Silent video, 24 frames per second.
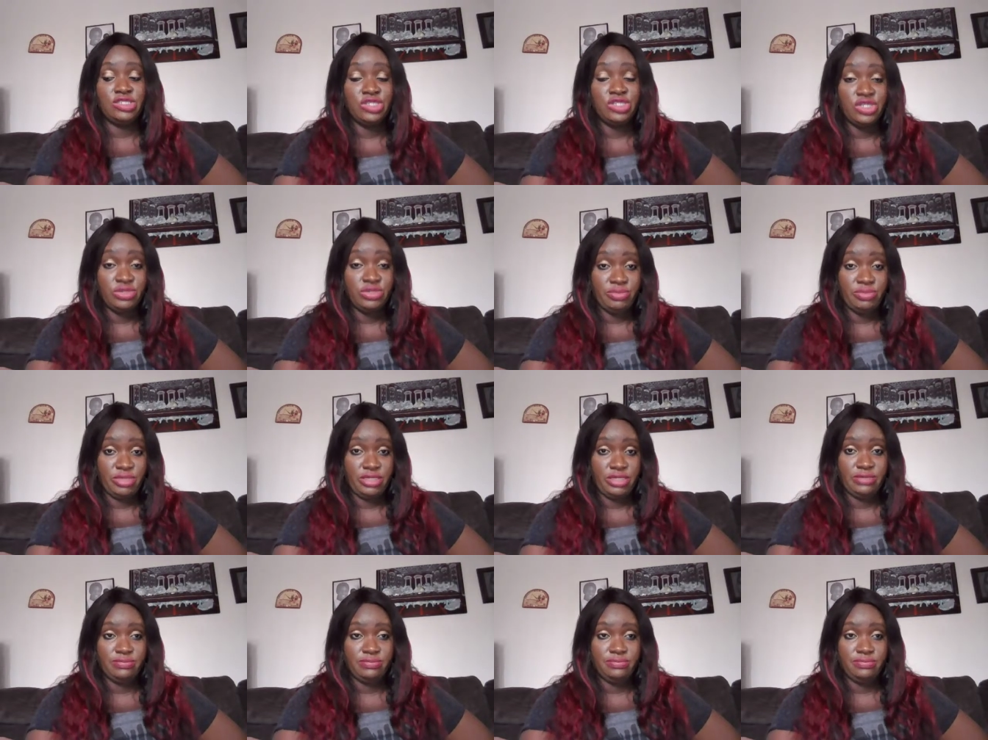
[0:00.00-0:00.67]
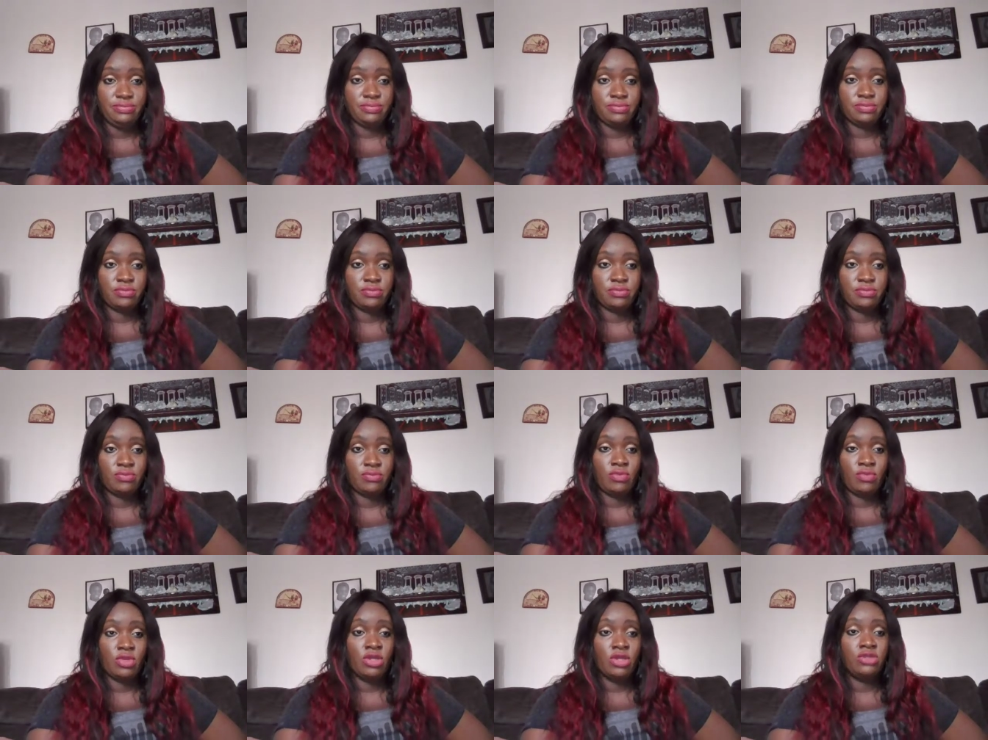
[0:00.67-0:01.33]
but instead
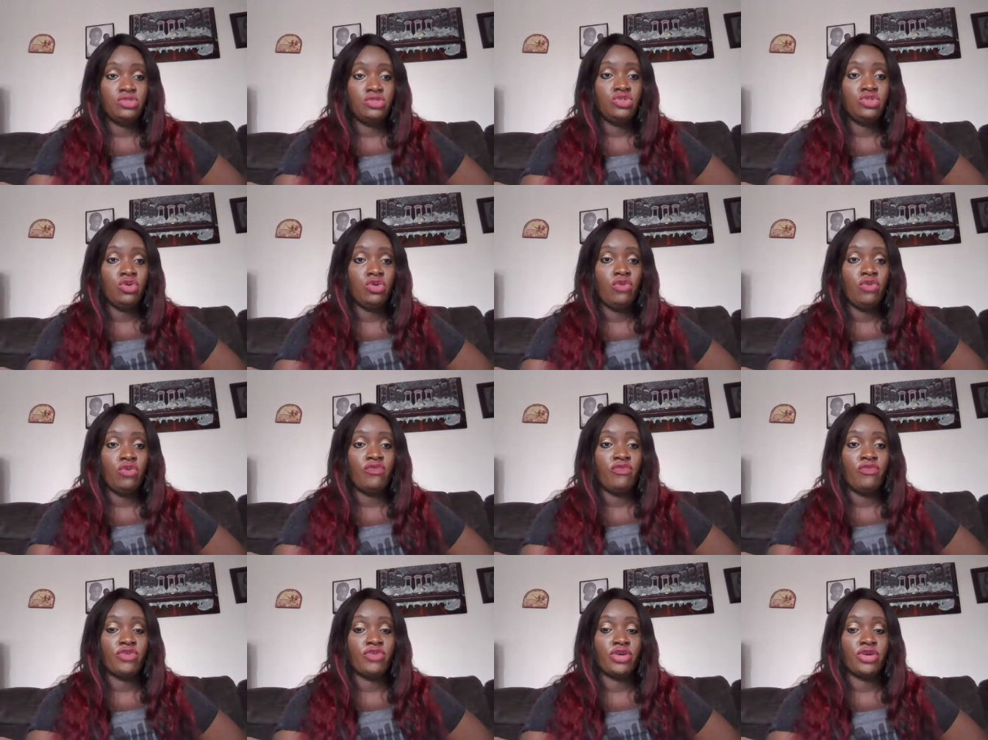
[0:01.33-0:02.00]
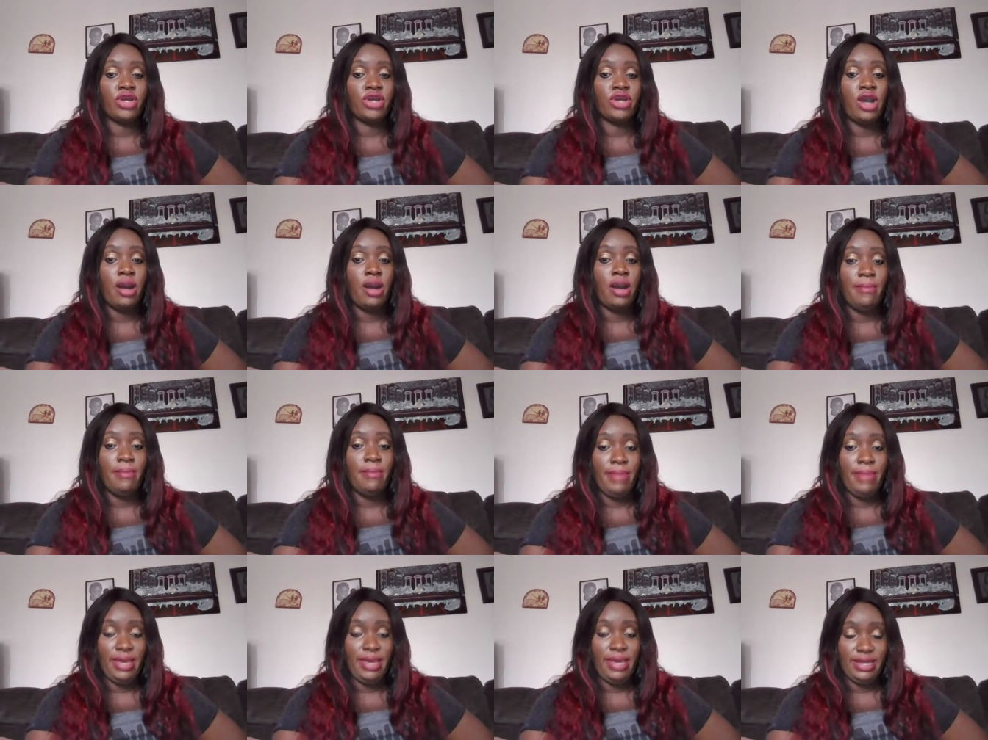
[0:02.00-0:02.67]
determine
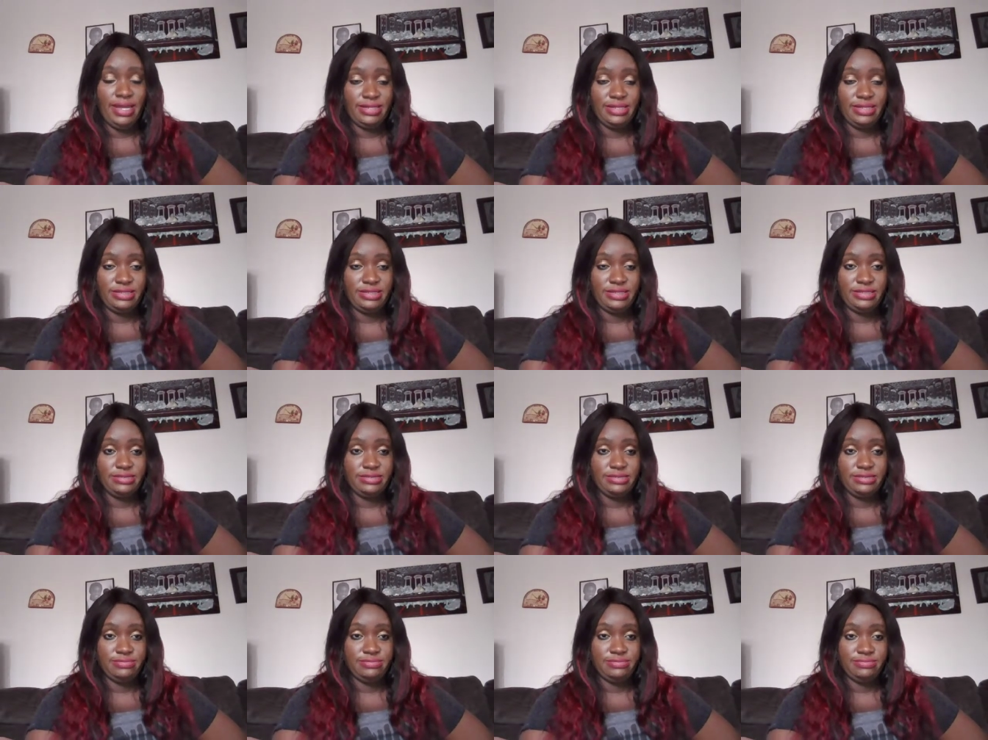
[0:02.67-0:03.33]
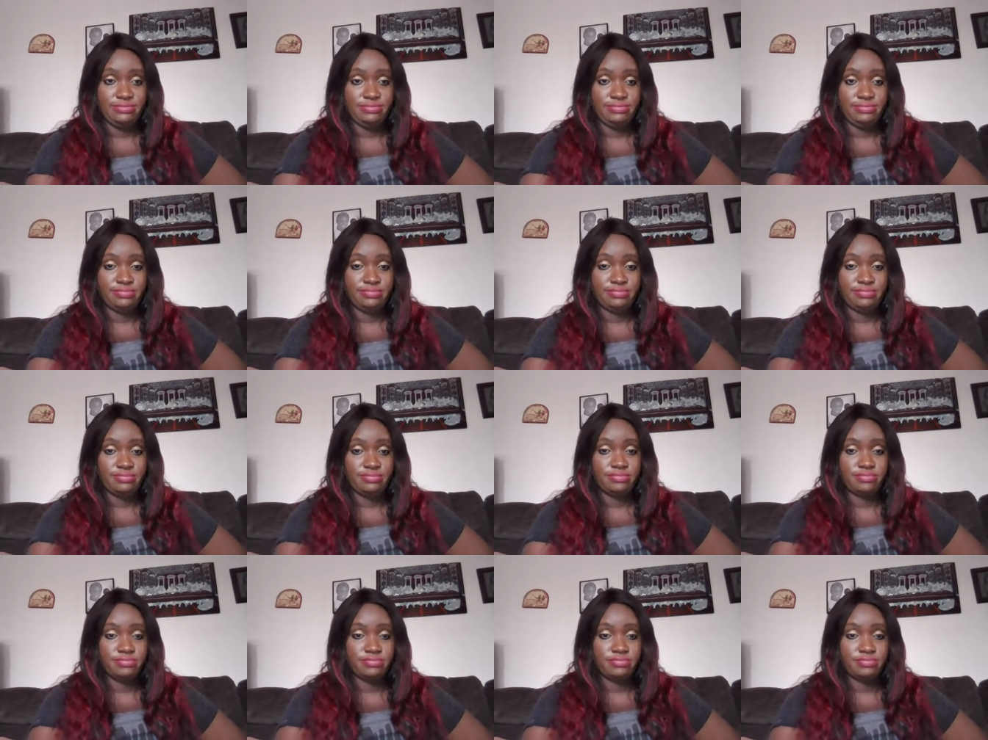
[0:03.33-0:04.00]
to
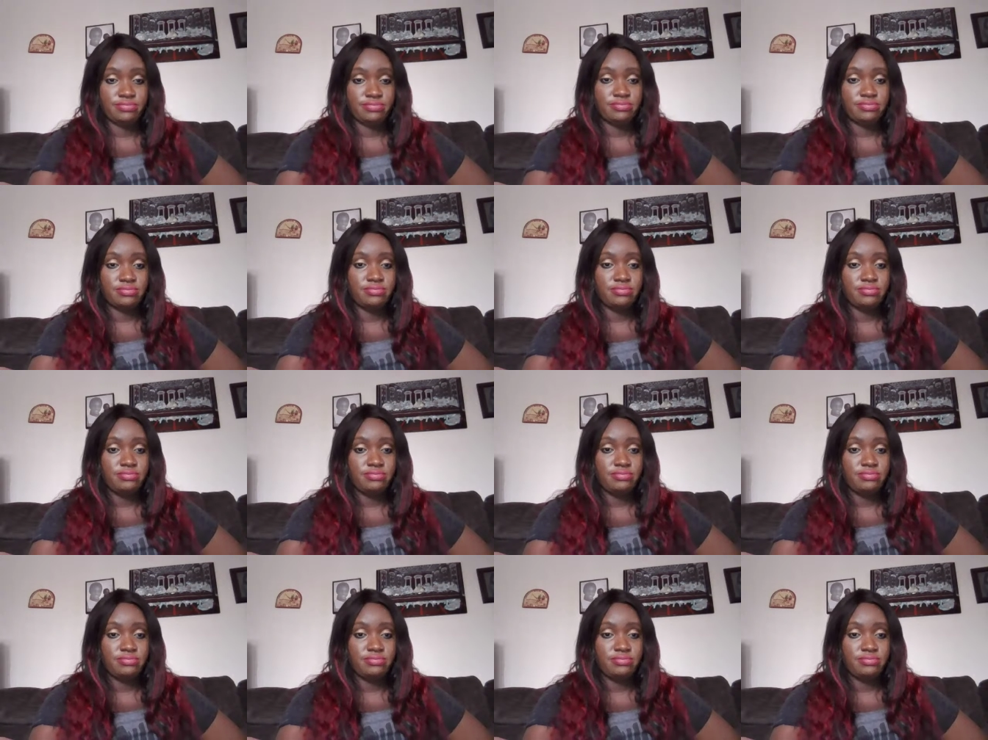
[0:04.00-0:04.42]
overcome